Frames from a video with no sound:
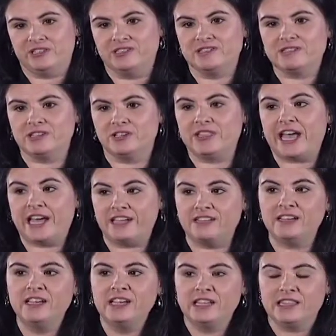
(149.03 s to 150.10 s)
And so that
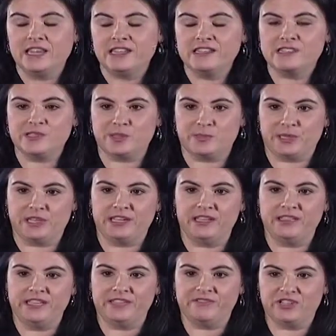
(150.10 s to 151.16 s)
exhibit
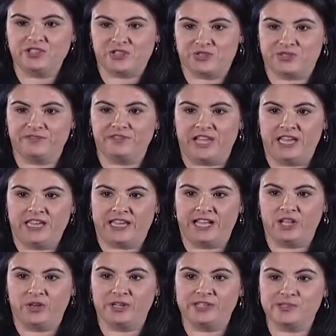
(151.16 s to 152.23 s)
in the Adventures in Flight
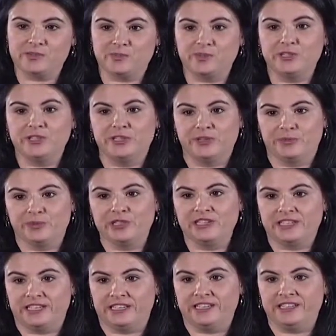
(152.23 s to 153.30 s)
Gallery is really,
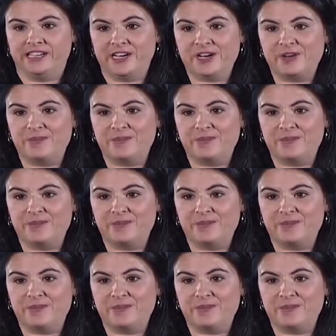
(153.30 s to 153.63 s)
really